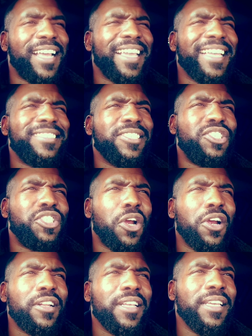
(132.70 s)
I guess it's
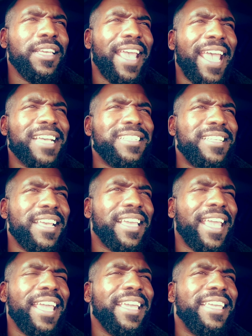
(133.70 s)
Charlie Aztek,
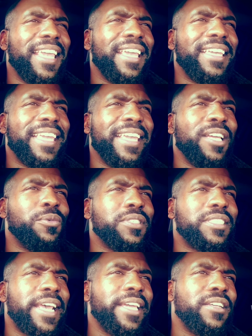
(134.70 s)
AK King
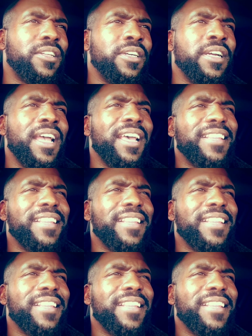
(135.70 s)
Recycler.